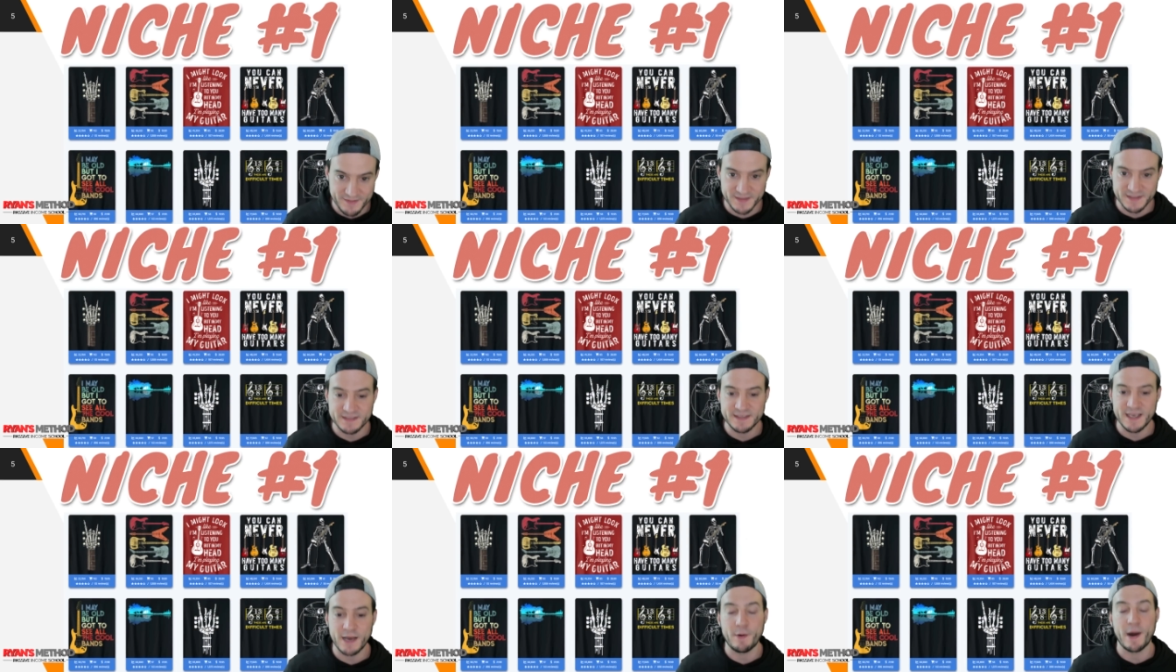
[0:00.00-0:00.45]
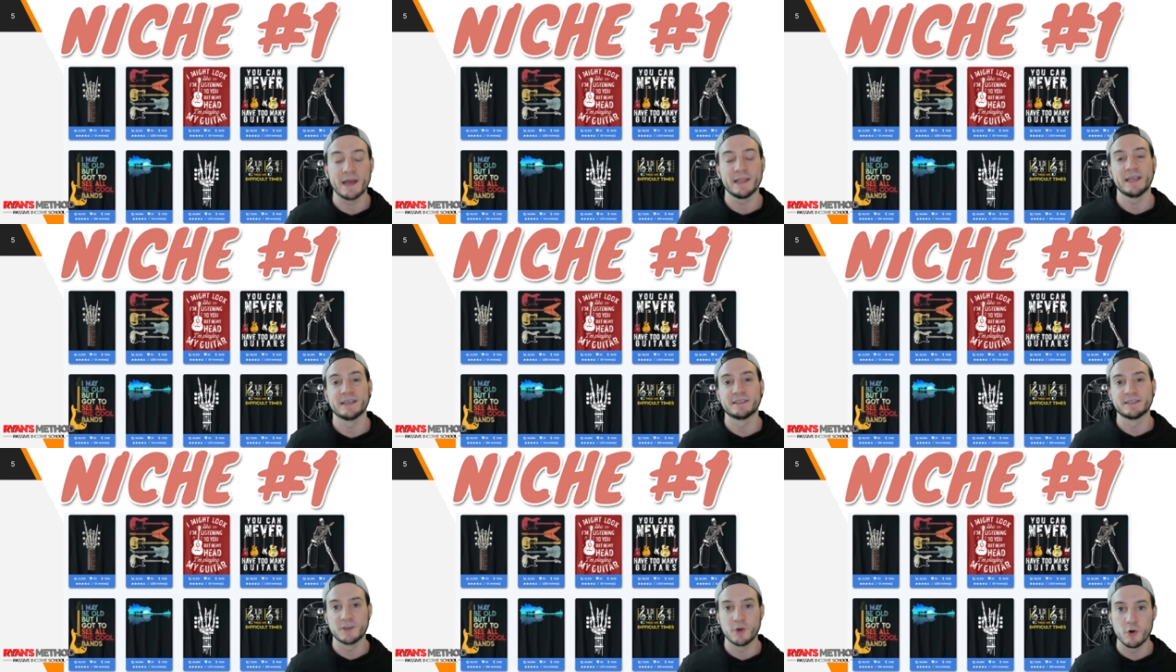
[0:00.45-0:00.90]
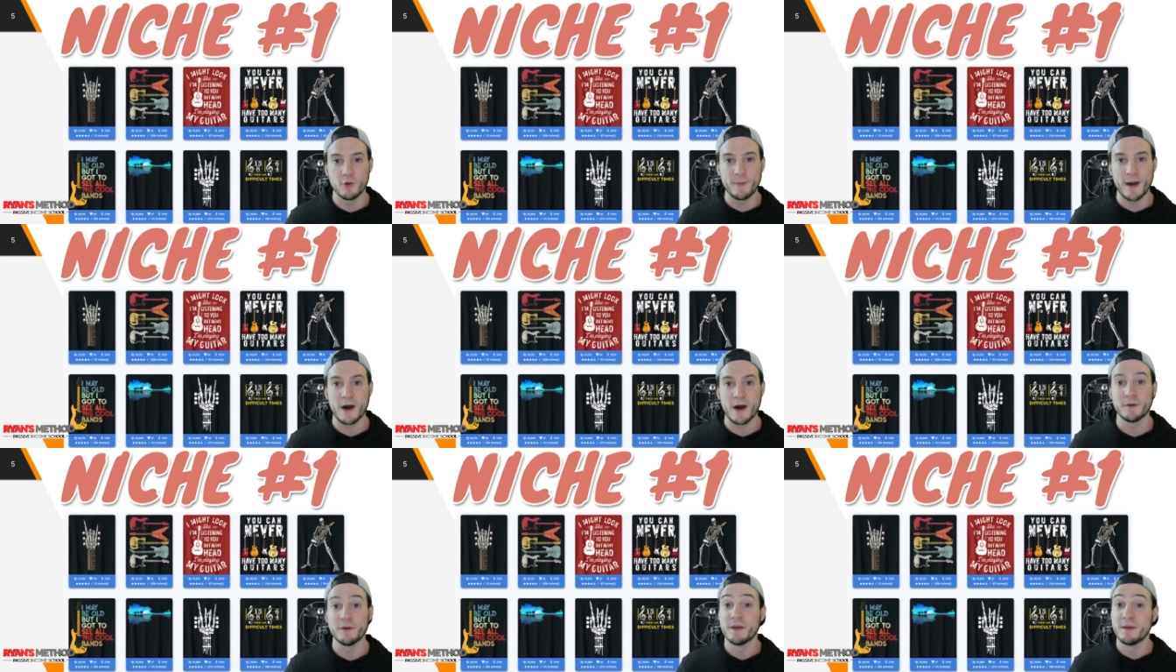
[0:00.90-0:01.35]
This is how I like to go
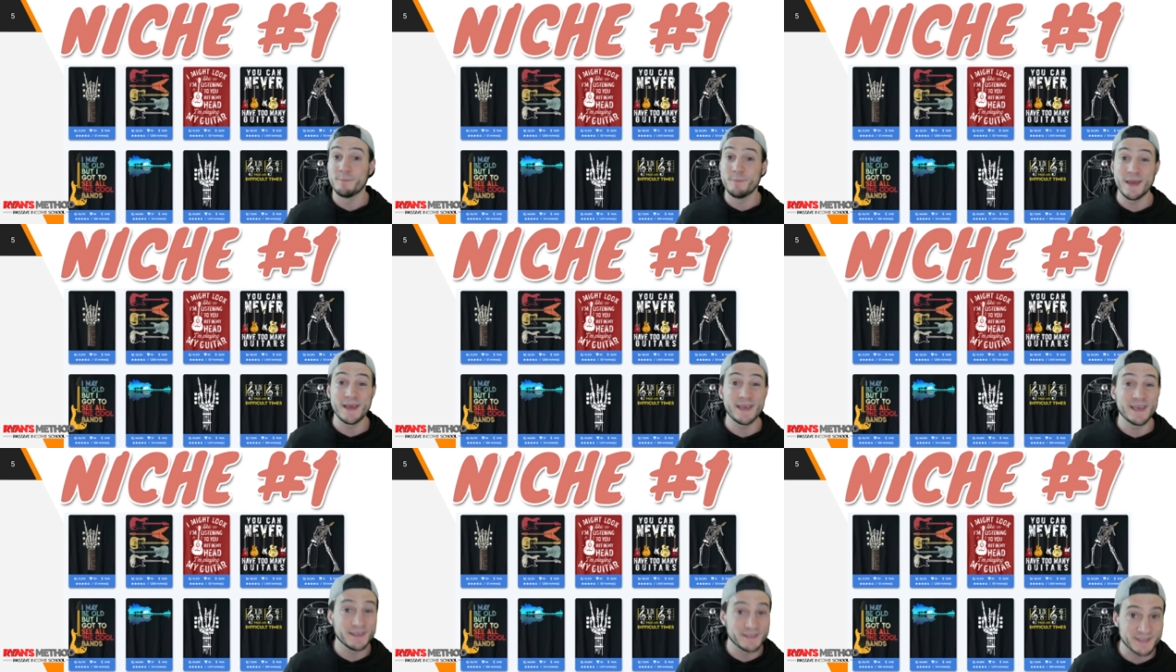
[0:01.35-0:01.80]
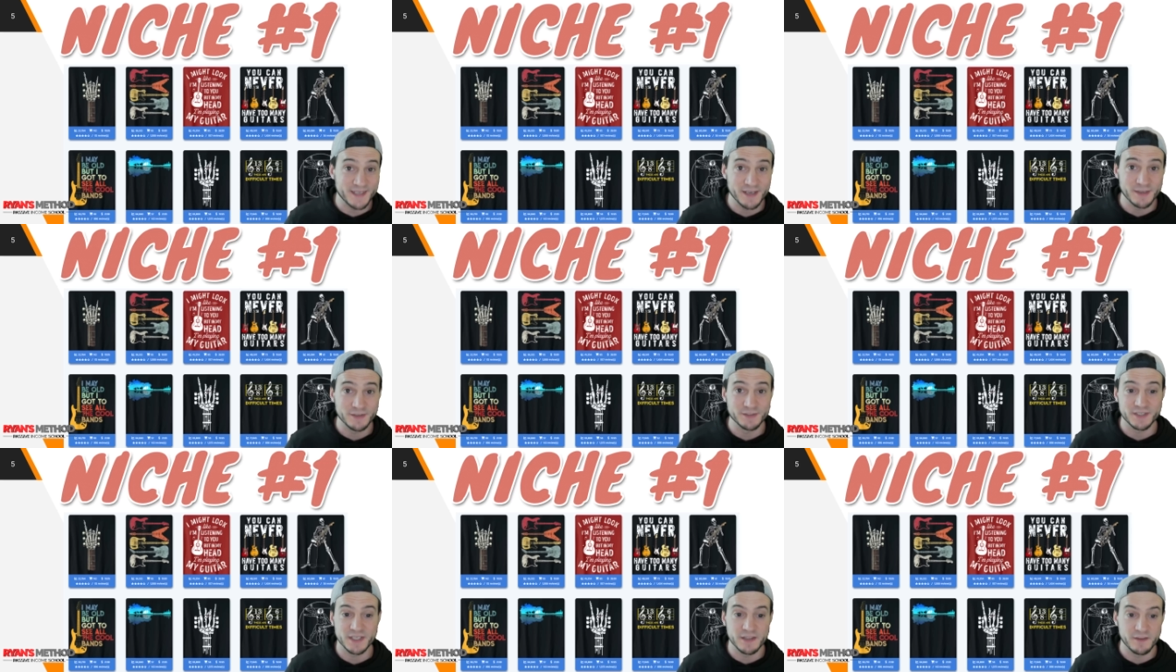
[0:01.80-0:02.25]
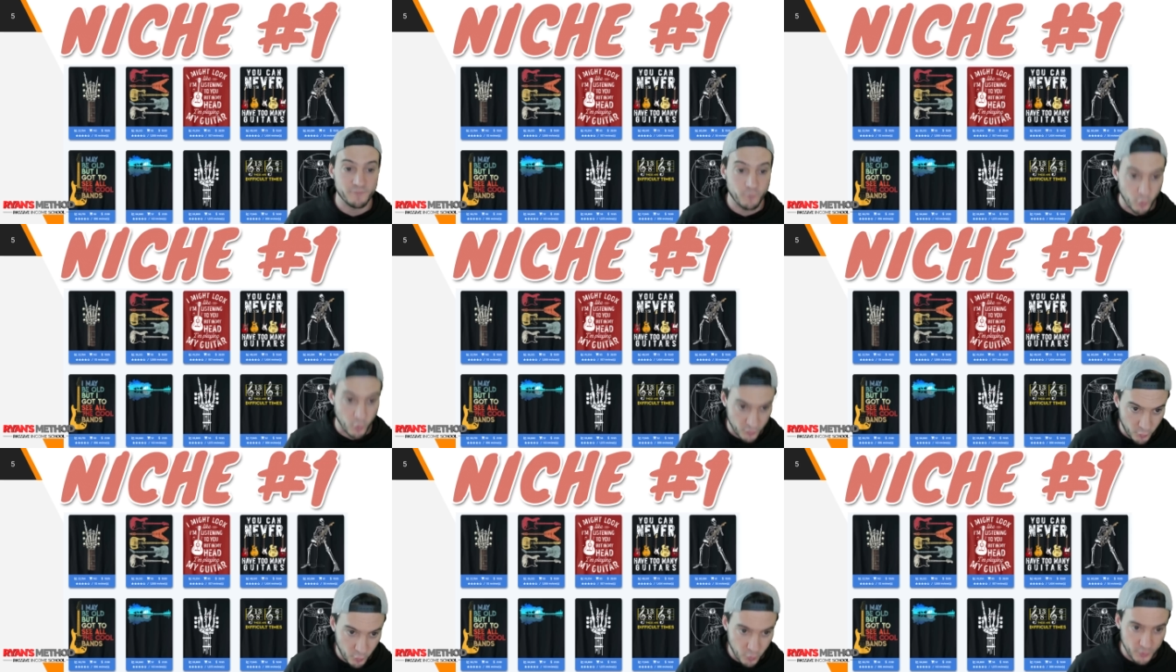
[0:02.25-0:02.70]
about making sales in the
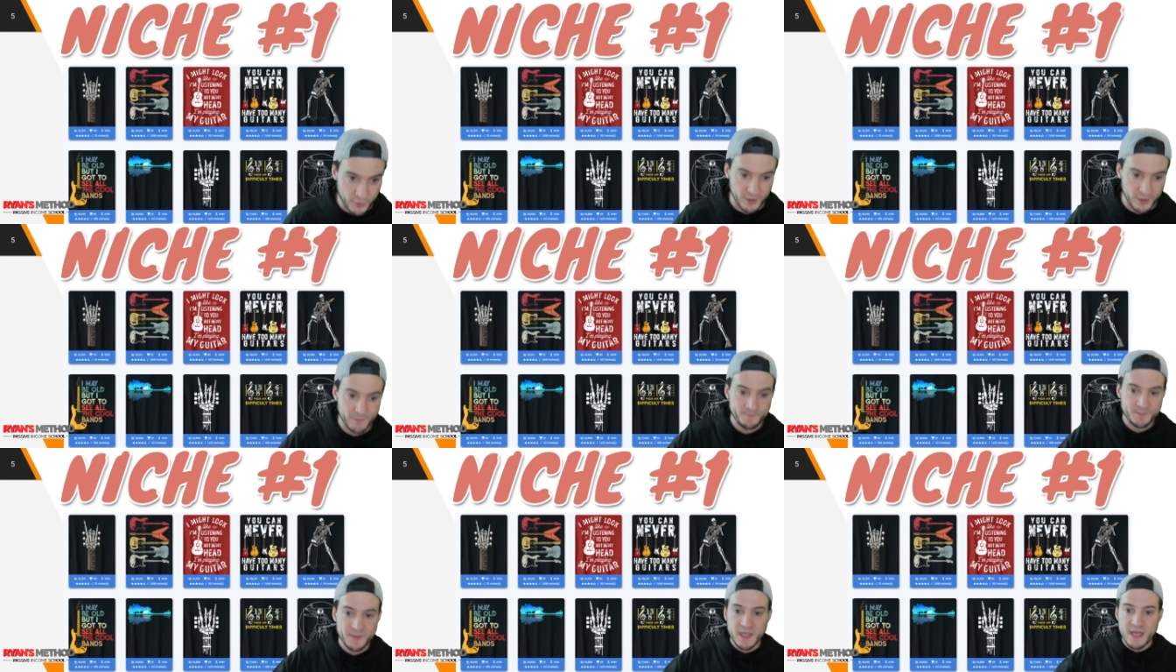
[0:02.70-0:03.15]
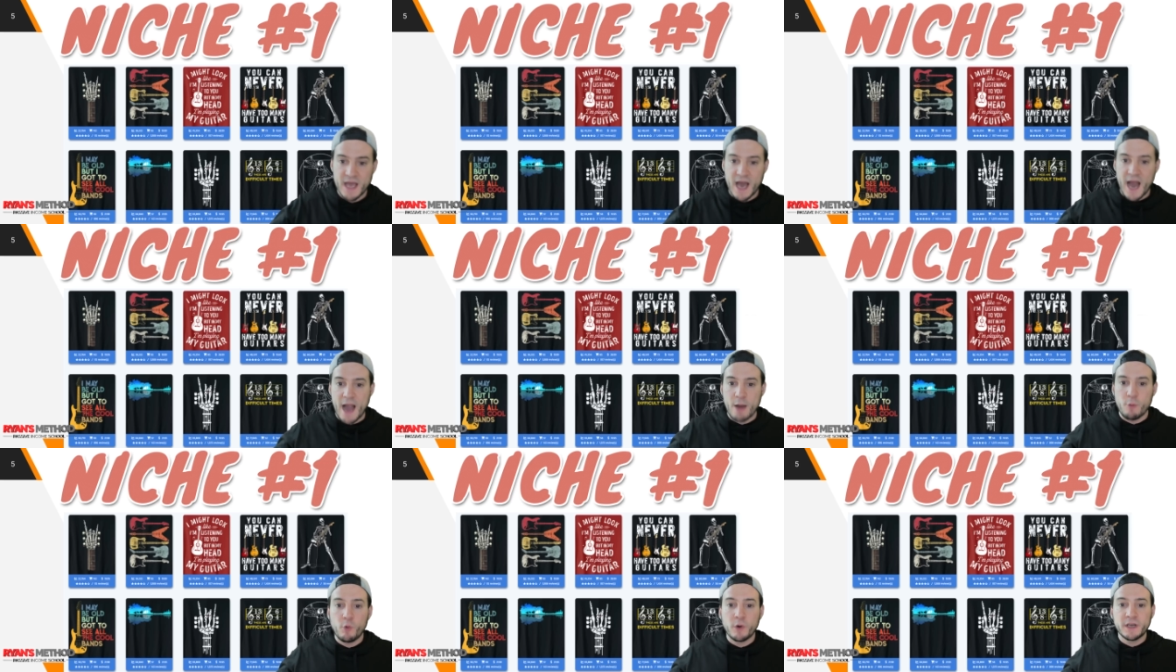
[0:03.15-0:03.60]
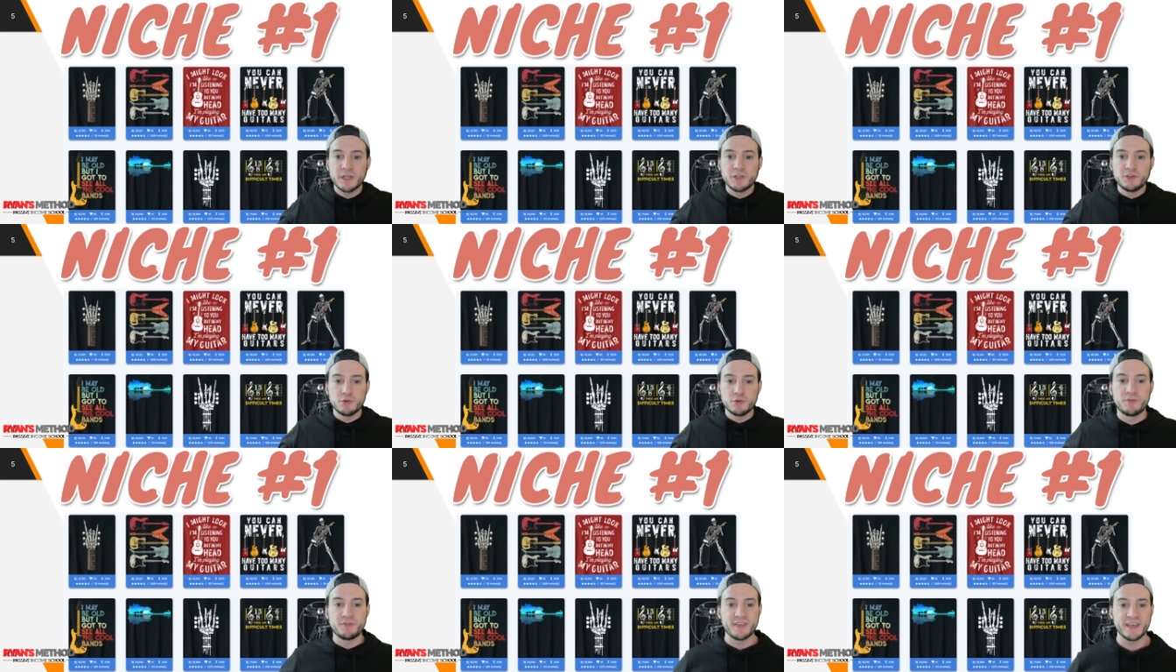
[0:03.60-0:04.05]
fourth quarter. I want to
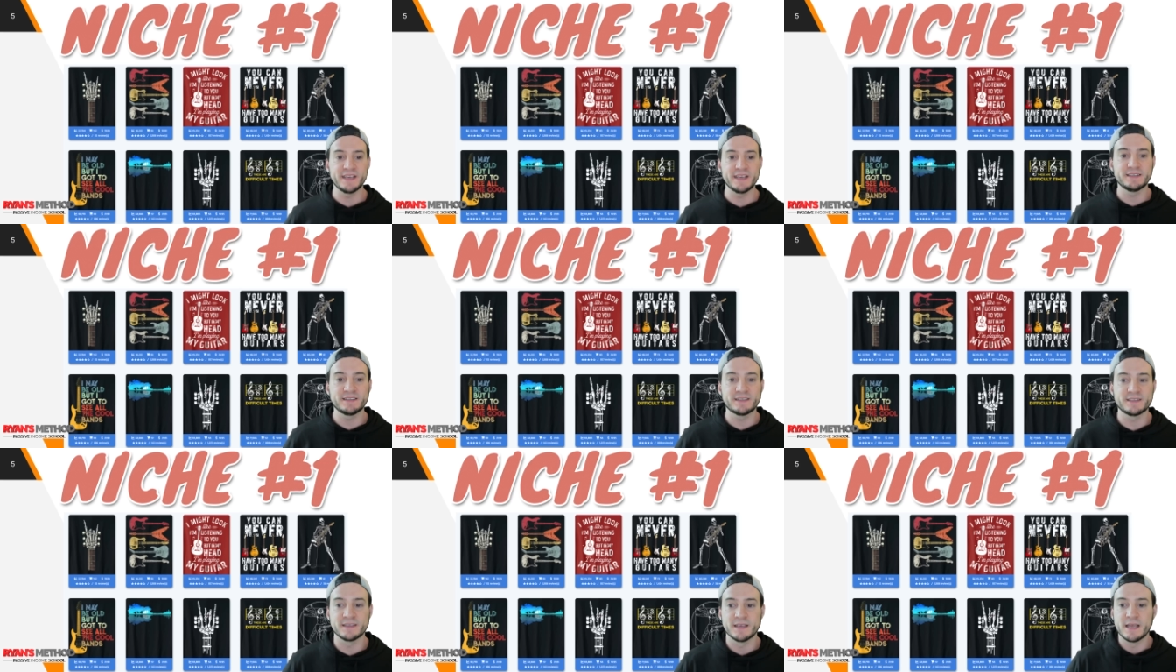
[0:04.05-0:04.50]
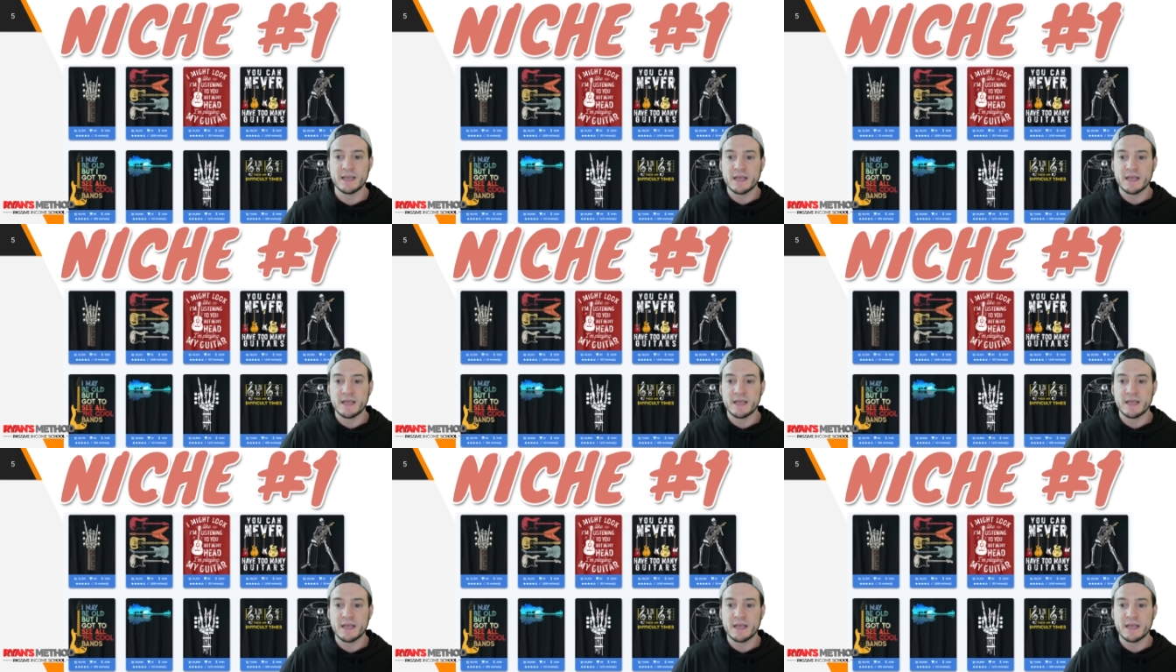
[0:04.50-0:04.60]
do things